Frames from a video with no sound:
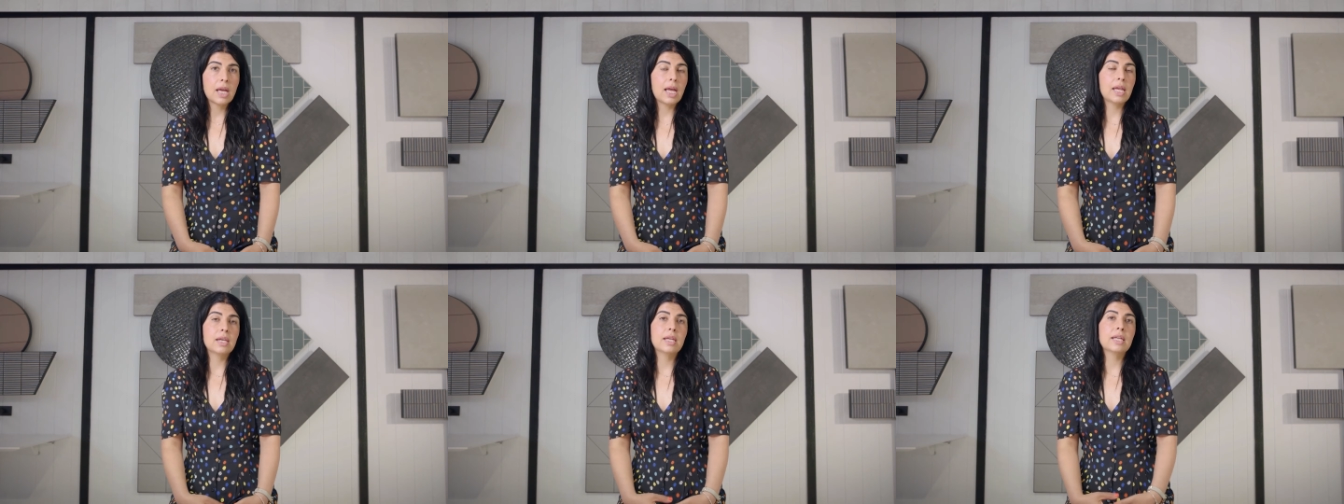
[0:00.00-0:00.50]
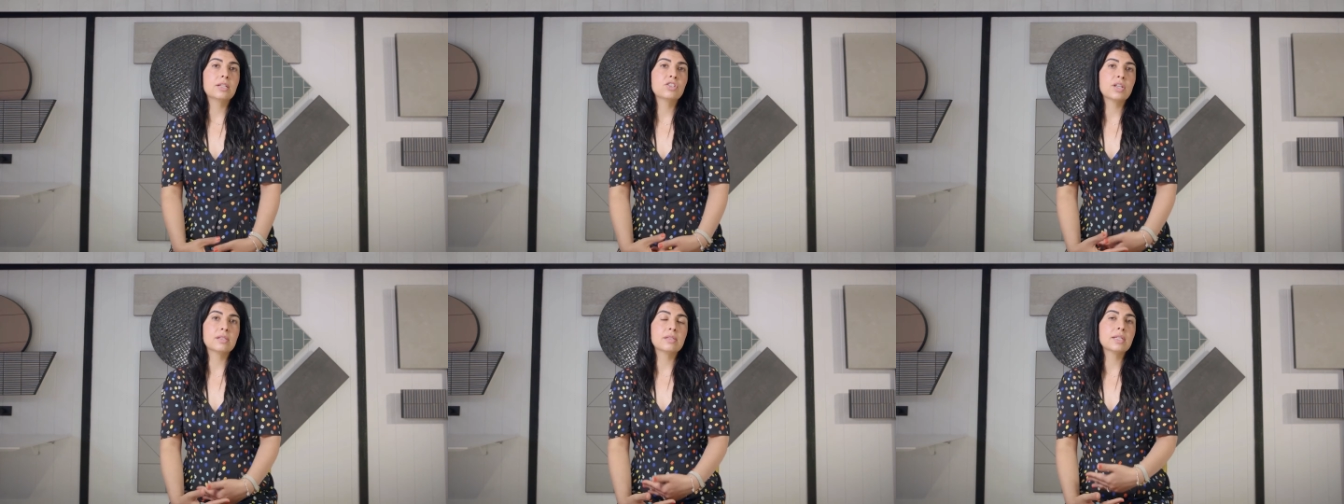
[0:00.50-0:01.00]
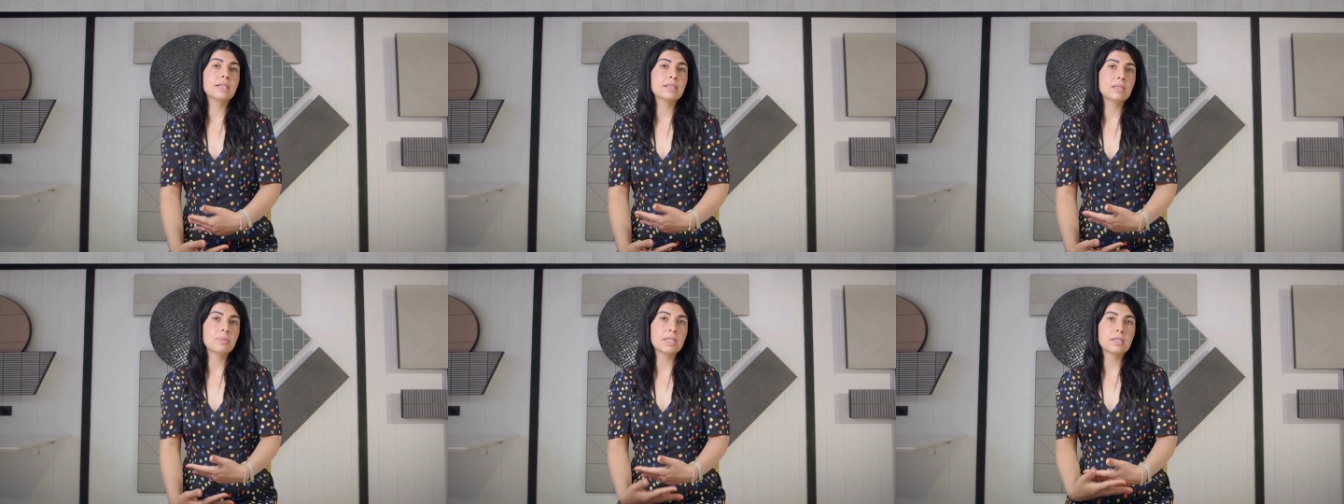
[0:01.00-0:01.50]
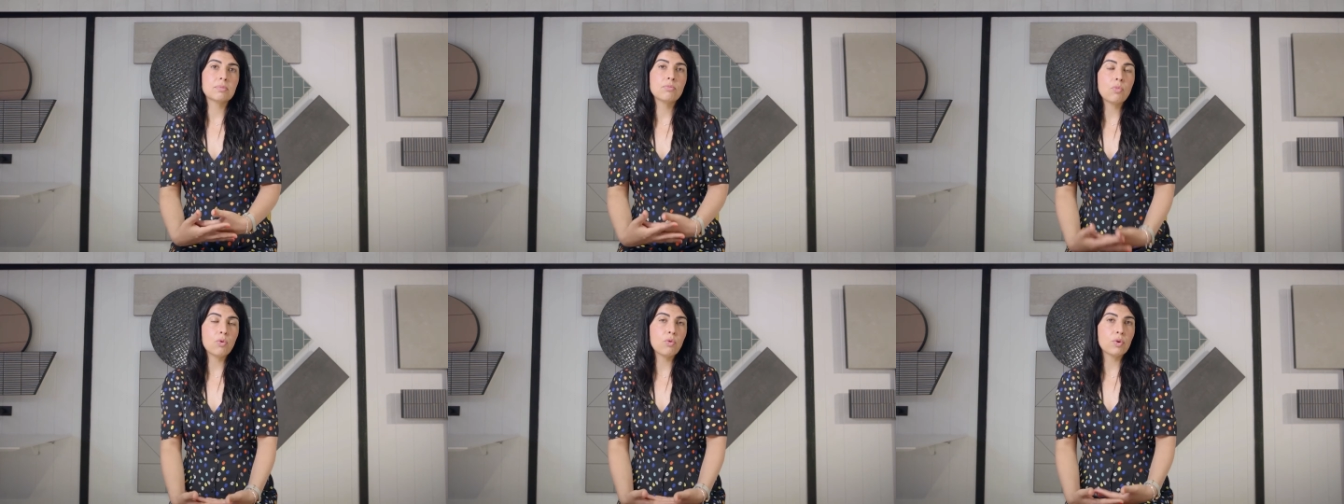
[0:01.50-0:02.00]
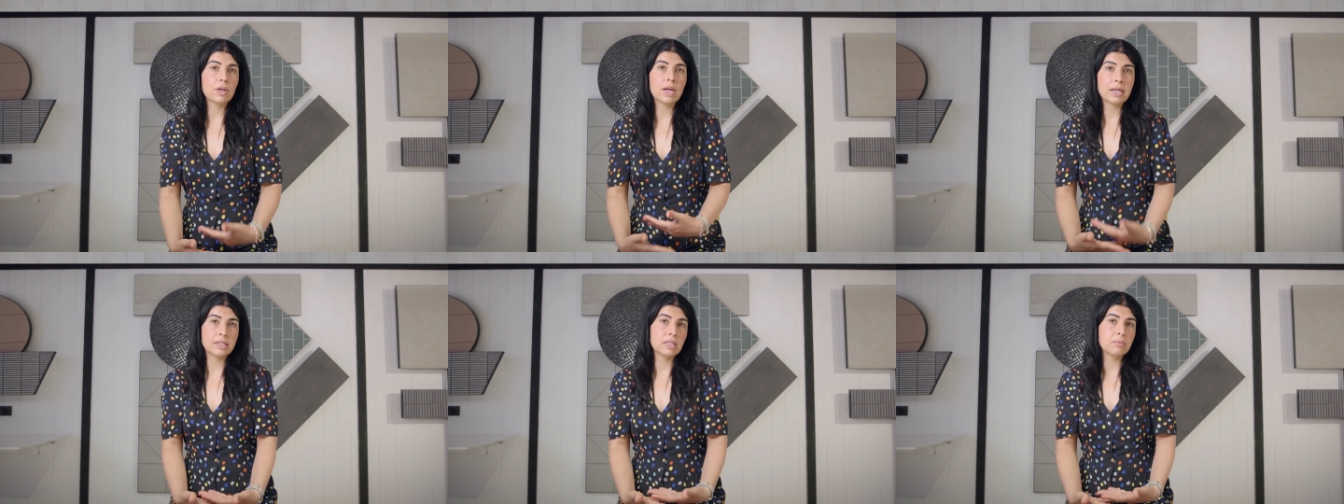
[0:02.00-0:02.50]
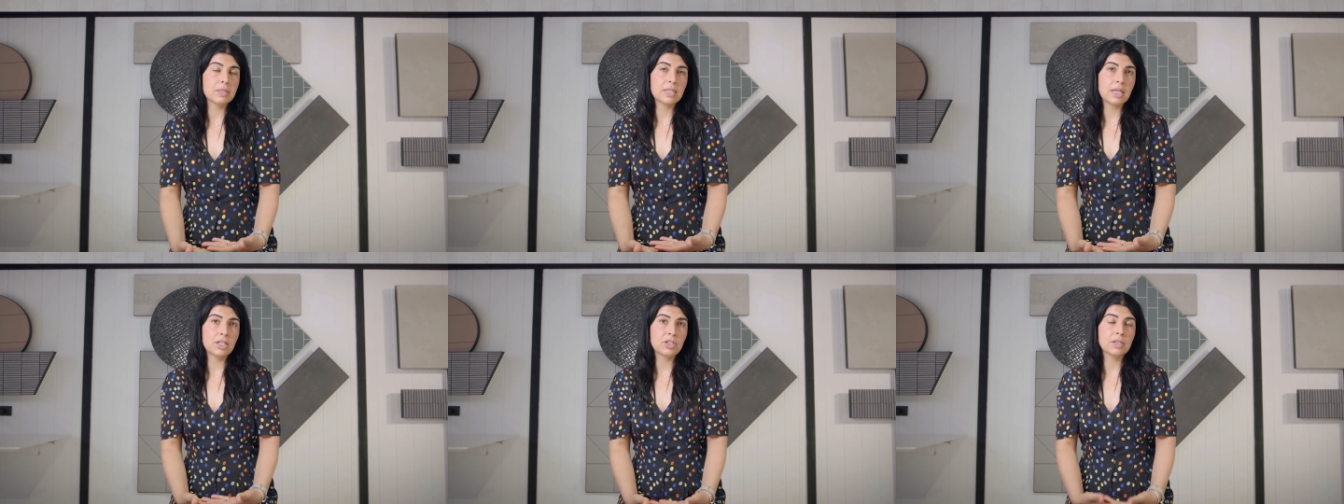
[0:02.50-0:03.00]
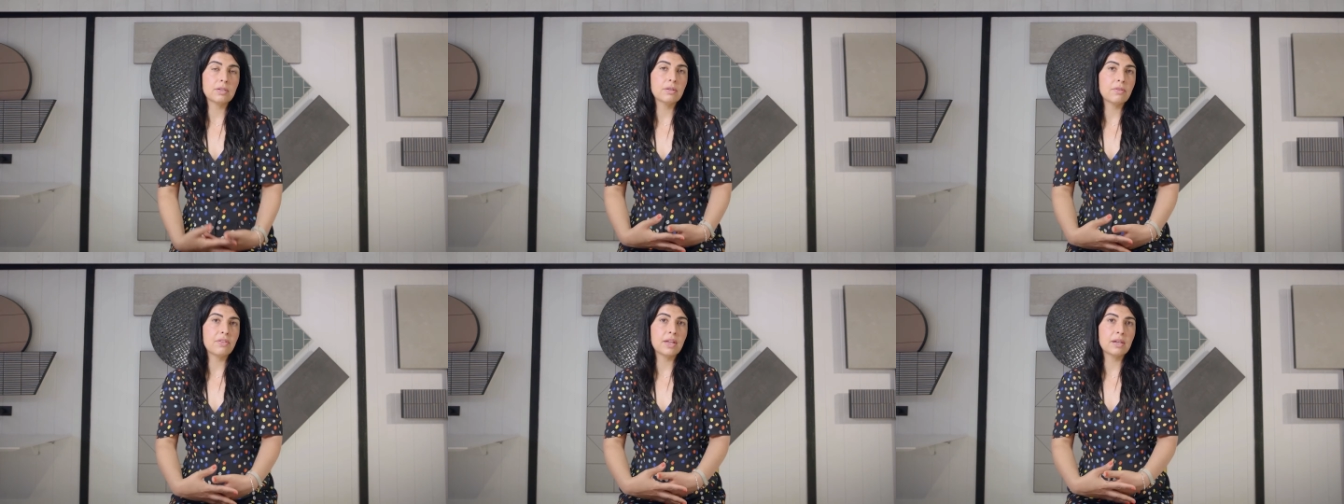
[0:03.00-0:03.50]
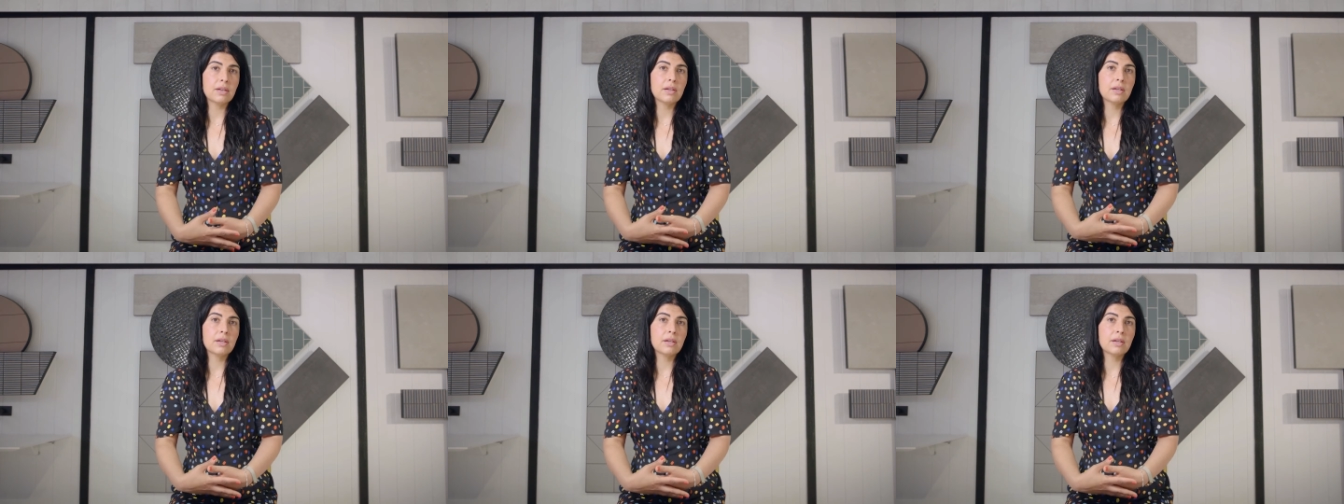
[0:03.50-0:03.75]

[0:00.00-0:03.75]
and it just exhibits more customization that